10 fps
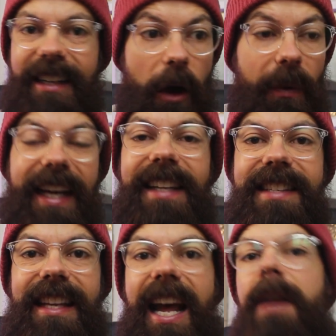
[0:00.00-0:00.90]
going
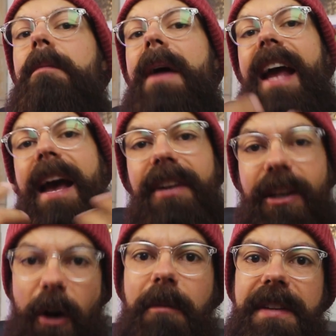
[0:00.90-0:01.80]
into the lab, about having
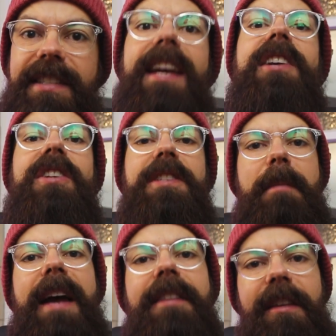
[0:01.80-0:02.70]
conversations
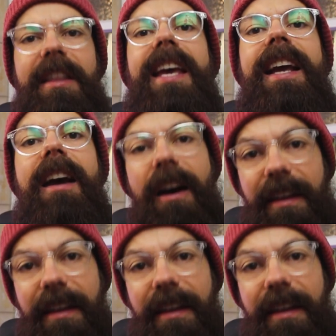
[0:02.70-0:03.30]
about the thing